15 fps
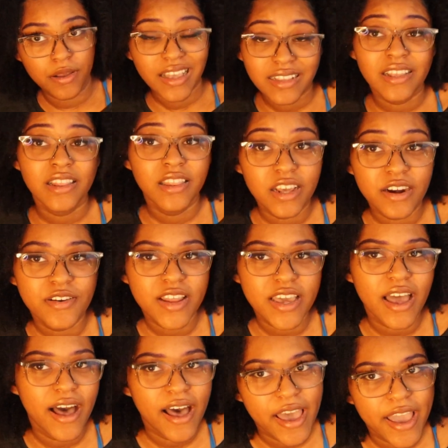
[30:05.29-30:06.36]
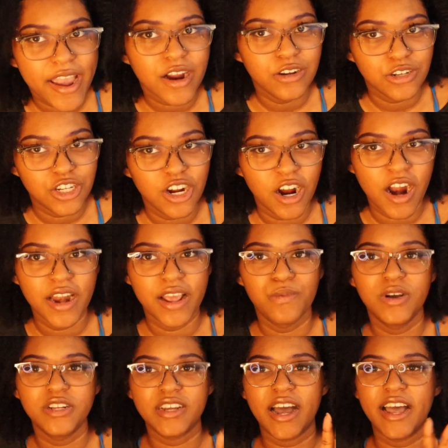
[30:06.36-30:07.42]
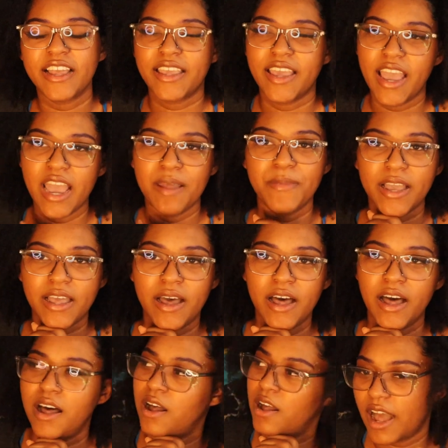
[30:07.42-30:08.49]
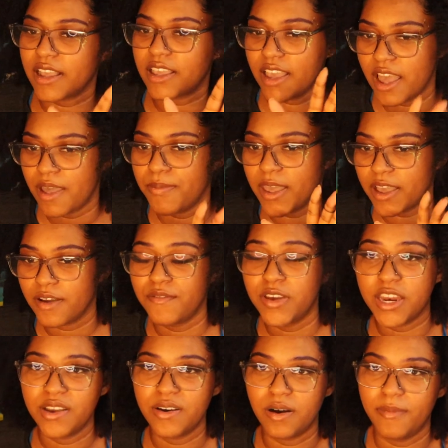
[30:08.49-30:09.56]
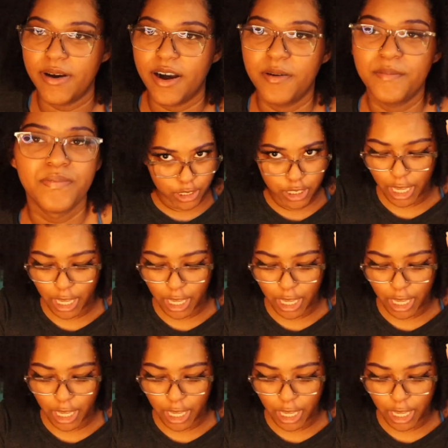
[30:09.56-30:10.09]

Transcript: It's literally a hair journey, which I can make a, I can make a video about.